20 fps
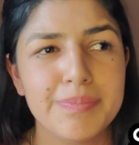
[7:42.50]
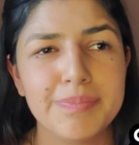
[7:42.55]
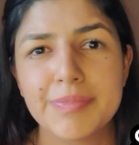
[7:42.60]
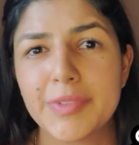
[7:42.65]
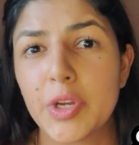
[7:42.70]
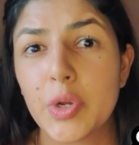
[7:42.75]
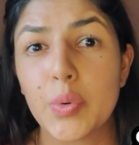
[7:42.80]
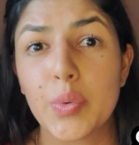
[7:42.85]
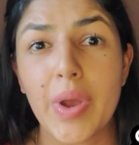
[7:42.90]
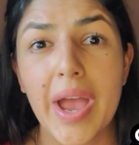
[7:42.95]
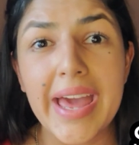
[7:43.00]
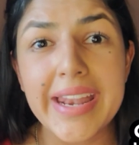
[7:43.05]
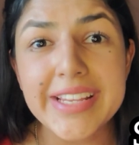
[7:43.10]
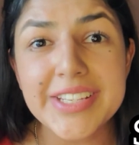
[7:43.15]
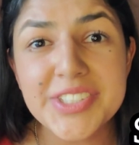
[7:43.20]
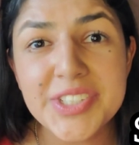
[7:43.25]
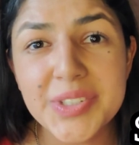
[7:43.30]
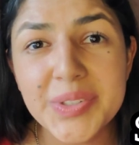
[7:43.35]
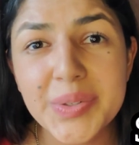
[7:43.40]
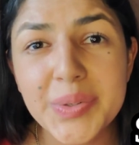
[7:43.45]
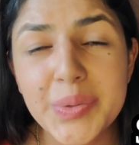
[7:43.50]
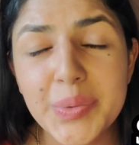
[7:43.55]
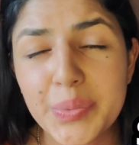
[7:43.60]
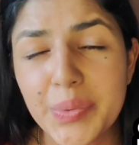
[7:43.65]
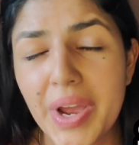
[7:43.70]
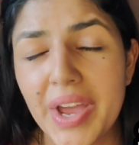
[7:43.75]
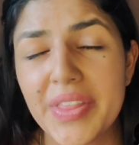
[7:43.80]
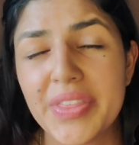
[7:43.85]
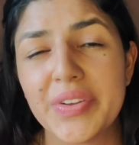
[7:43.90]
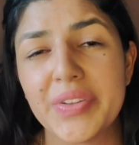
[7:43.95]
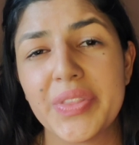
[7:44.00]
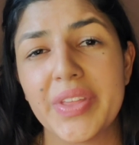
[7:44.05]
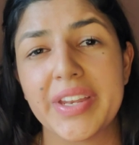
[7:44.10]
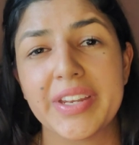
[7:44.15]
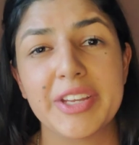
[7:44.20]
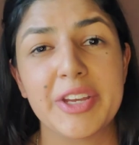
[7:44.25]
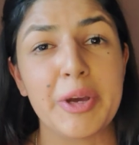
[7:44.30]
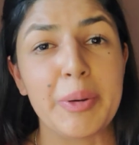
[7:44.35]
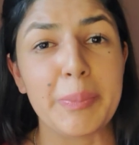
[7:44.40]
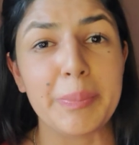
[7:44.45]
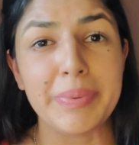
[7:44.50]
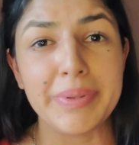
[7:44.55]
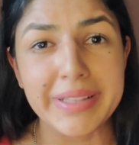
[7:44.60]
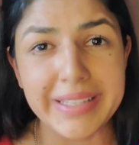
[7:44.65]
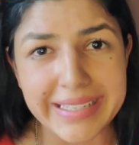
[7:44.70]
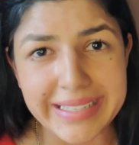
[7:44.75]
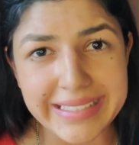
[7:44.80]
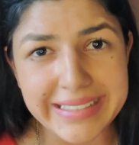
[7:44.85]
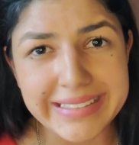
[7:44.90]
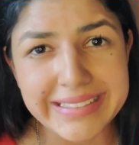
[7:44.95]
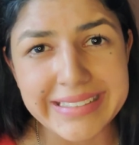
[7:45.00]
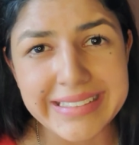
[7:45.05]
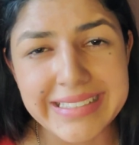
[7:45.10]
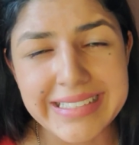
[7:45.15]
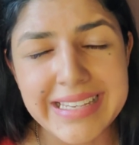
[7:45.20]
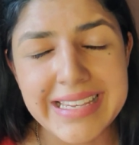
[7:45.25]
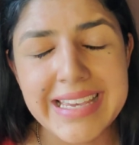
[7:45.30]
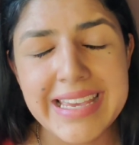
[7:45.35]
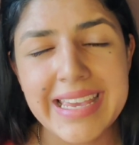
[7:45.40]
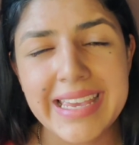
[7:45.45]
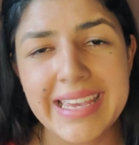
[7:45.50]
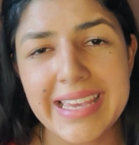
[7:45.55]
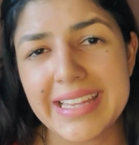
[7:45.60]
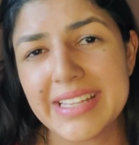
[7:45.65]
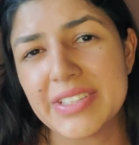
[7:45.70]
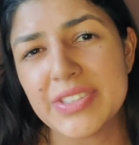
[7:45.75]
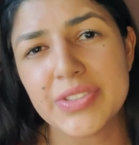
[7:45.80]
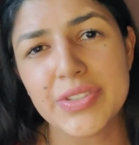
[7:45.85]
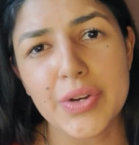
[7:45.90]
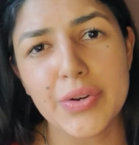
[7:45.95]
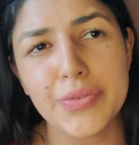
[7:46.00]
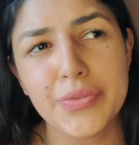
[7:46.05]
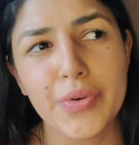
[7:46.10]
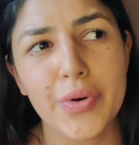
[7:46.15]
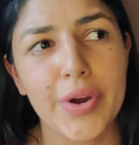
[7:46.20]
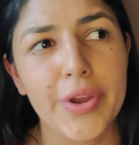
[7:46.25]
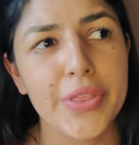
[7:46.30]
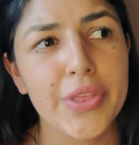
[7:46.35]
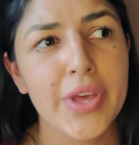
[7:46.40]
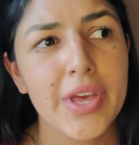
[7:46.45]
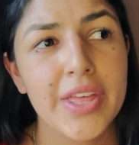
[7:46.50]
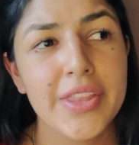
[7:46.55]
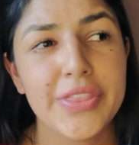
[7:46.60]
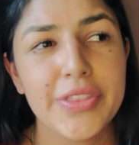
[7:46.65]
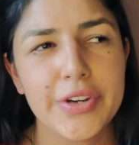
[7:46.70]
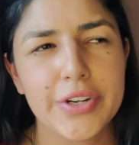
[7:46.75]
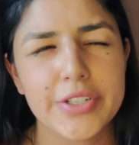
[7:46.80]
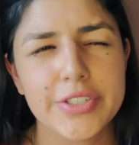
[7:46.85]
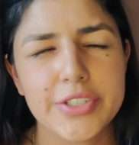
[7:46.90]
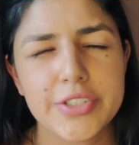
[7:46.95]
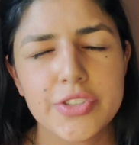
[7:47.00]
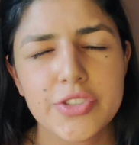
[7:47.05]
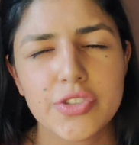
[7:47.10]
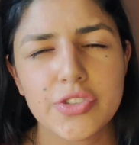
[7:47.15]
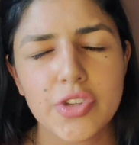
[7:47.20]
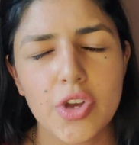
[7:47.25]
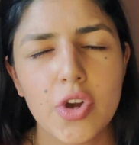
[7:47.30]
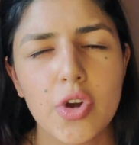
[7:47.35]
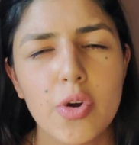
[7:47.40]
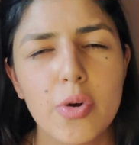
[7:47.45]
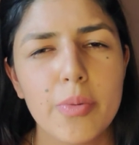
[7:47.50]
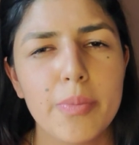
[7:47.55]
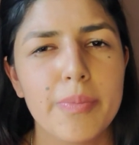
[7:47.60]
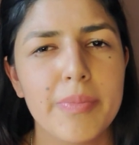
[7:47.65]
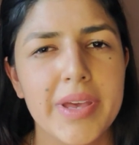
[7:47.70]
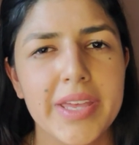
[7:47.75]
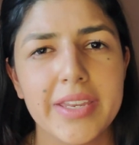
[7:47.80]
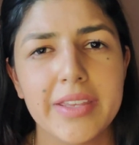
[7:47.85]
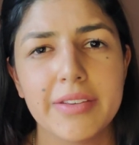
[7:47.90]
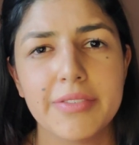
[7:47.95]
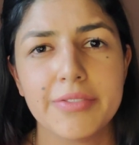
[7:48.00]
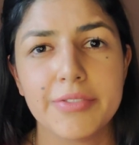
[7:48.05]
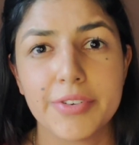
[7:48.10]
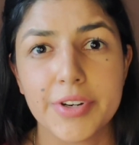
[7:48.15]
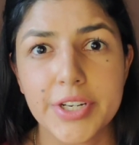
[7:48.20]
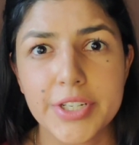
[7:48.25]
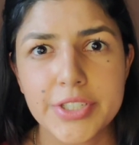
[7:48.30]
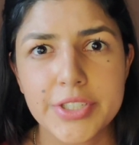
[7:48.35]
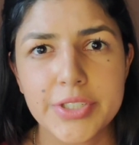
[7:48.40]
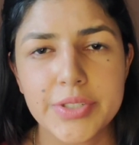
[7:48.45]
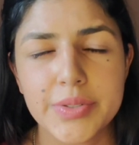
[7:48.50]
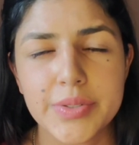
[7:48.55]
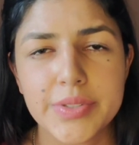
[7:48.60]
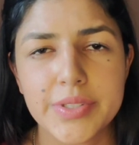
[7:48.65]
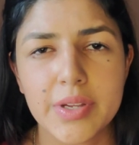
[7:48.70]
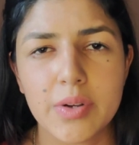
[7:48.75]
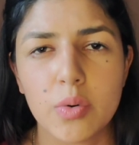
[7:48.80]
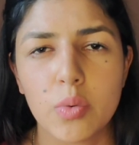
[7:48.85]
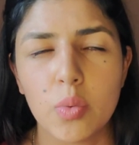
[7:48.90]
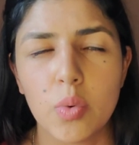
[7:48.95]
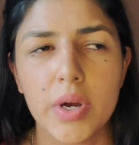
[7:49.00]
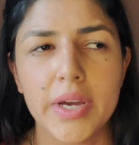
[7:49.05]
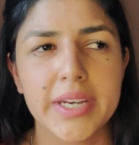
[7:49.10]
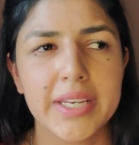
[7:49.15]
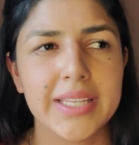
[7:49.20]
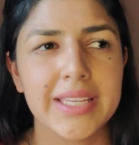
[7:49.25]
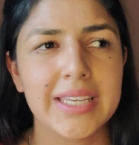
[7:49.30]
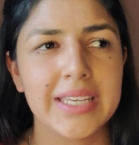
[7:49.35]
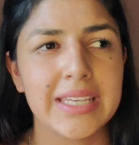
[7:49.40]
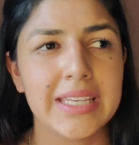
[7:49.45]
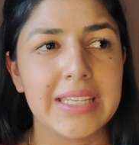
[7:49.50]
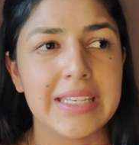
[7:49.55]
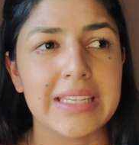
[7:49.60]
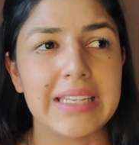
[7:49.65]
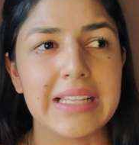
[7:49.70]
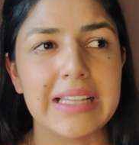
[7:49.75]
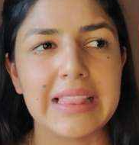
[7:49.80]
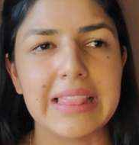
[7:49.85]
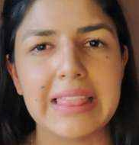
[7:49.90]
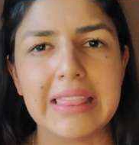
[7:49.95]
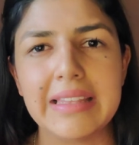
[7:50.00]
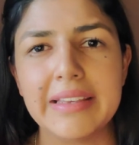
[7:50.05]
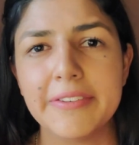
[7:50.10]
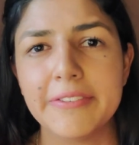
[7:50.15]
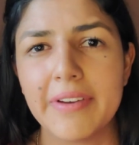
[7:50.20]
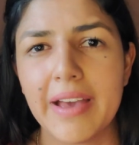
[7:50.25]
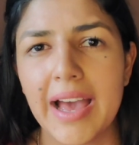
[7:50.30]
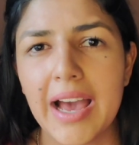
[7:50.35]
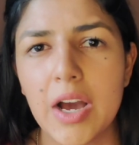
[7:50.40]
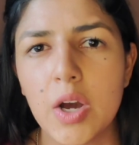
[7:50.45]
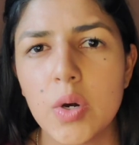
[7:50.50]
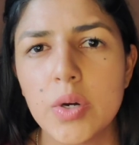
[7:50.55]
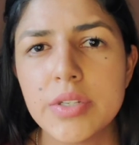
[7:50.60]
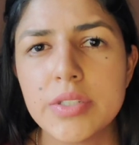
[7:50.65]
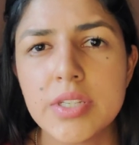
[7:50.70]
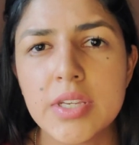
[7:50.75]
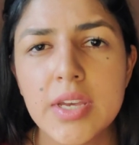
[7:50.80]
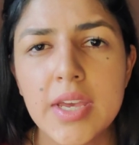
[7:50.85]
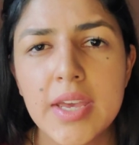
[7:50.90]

gratitude rather than complaint, and so forth. There are just so many virtues that one can live out,